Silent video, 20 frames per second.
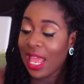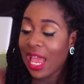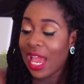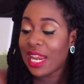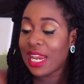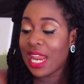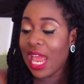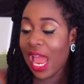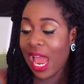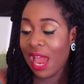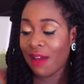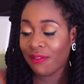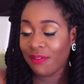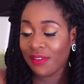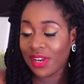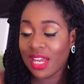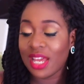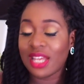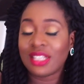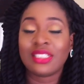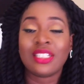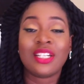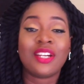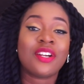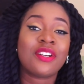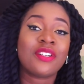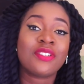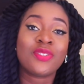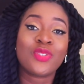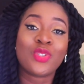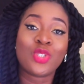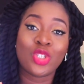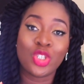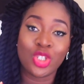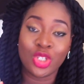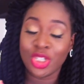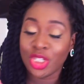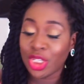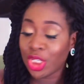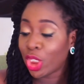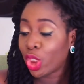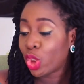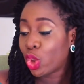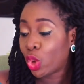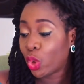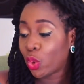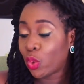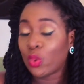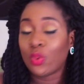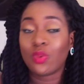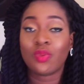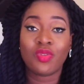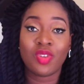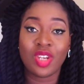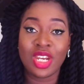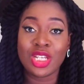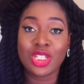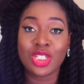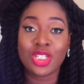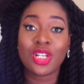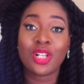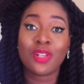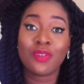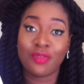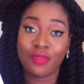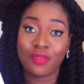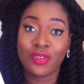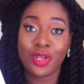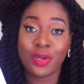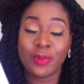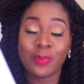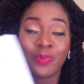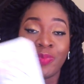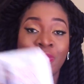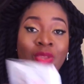an African girl's journey to financial freedom.